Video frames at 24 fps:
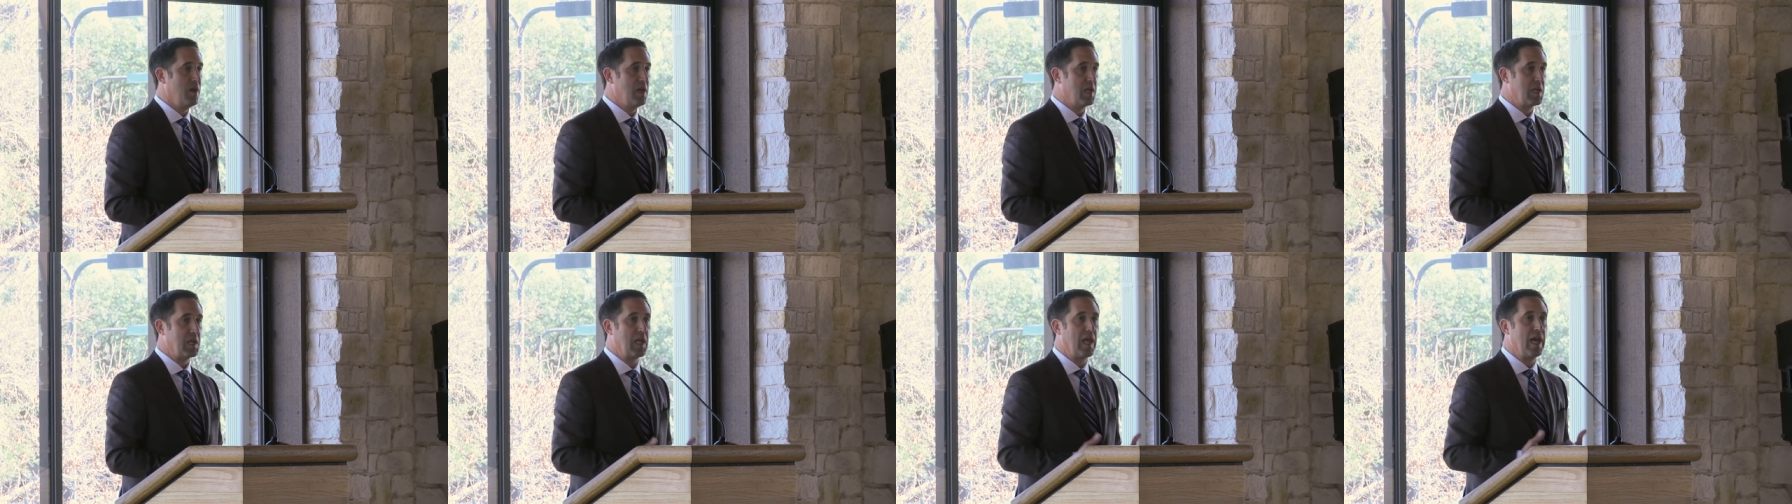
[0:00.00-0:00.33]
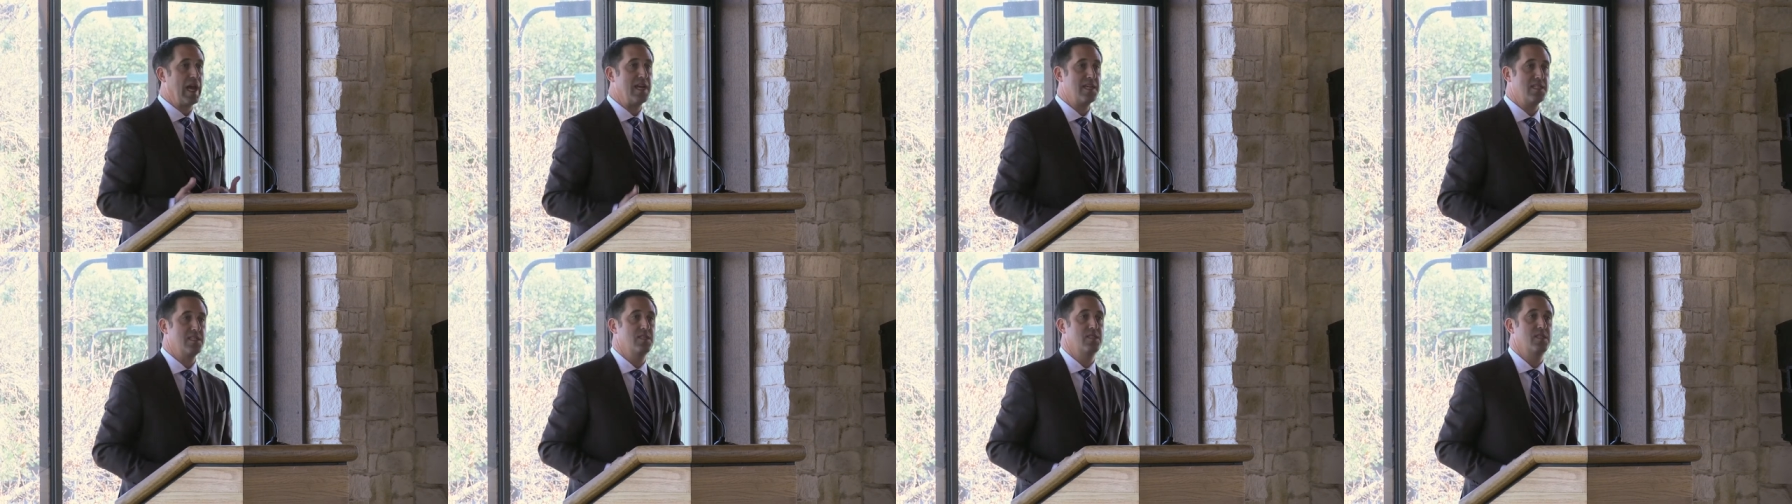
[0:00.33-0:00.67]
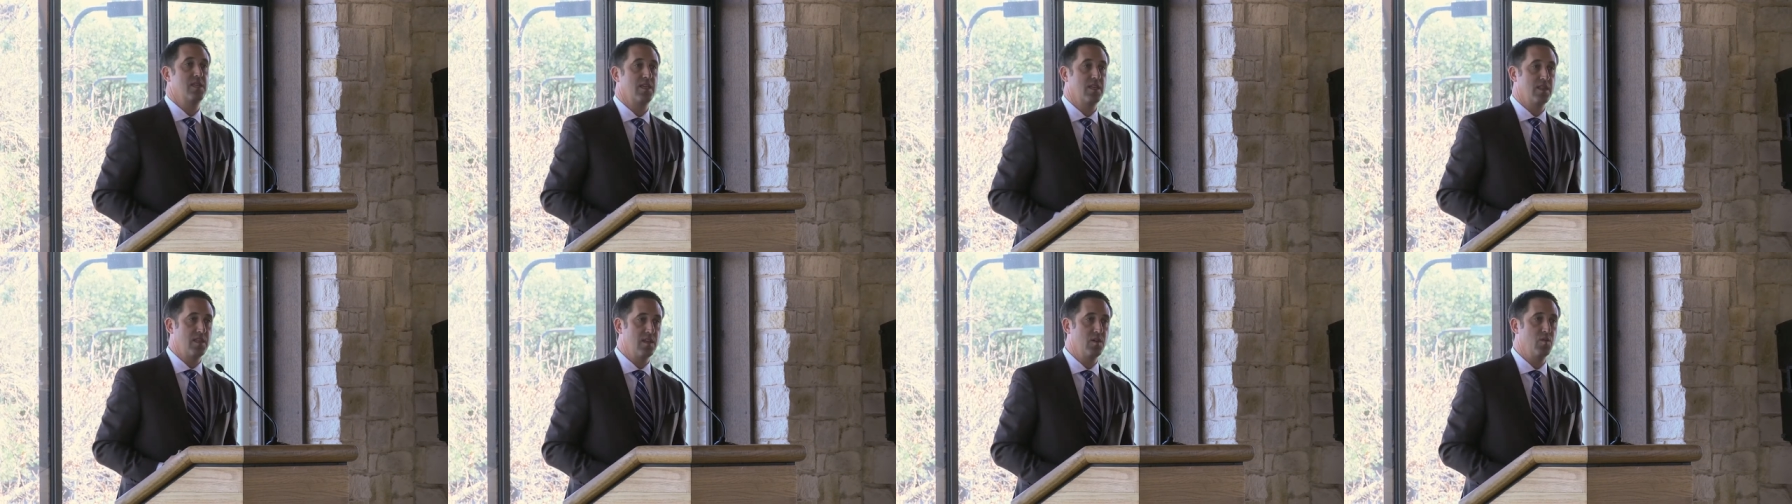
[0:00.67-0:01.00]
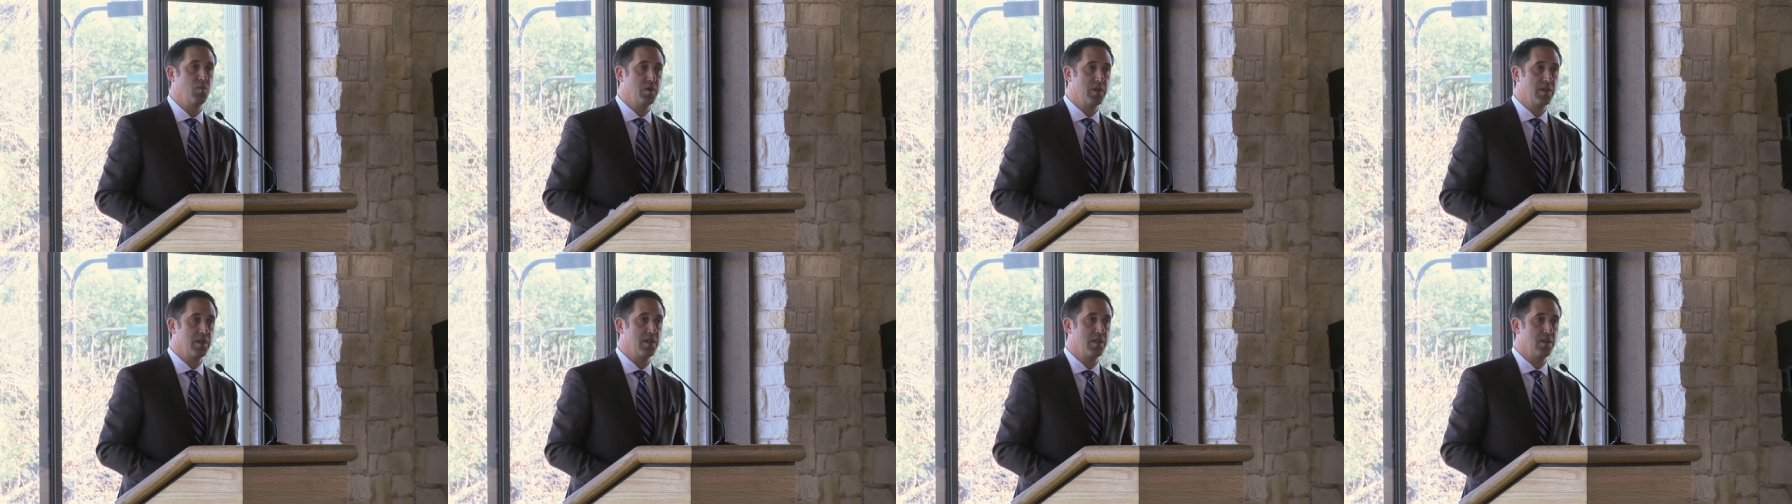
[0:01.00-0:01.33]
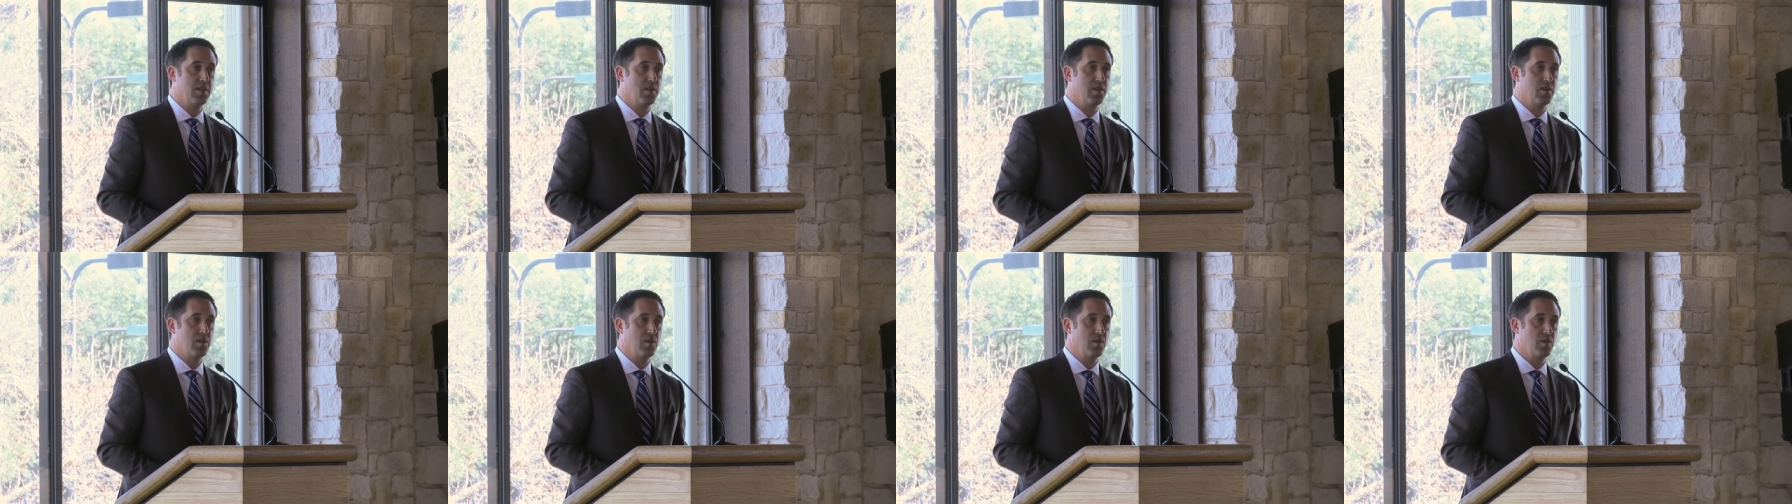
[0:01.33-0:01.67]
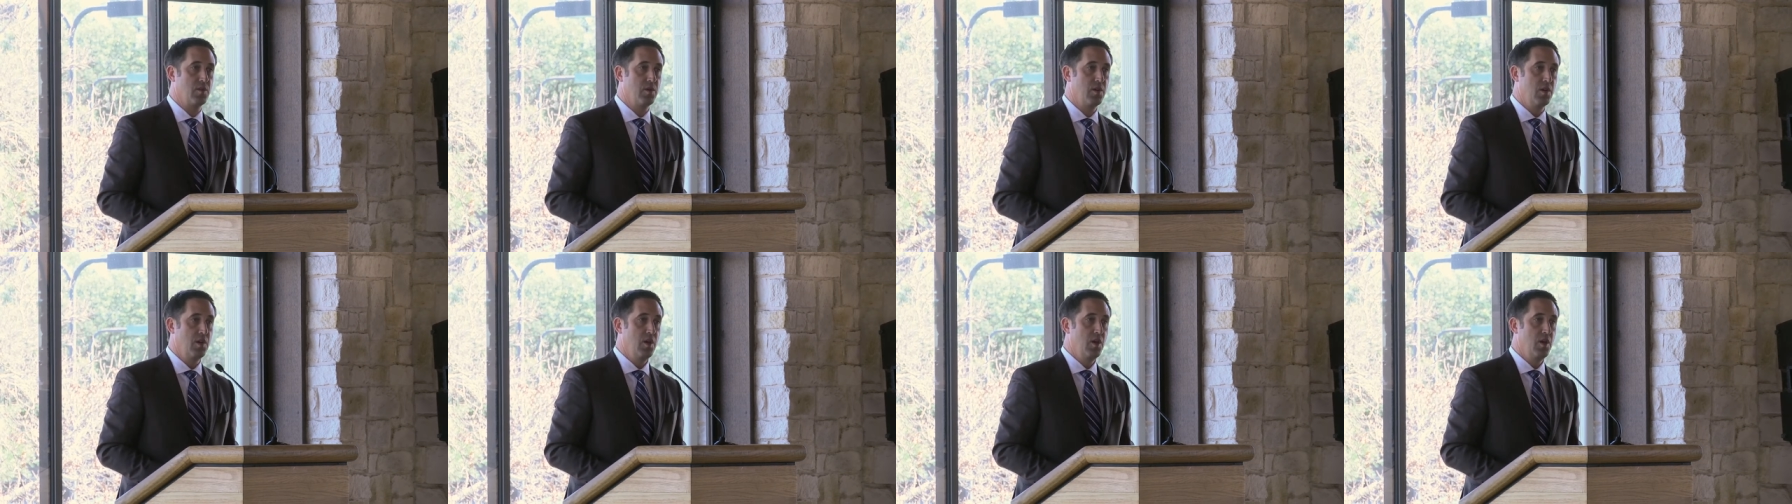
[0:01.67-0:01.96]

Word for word: last thing that we need to do.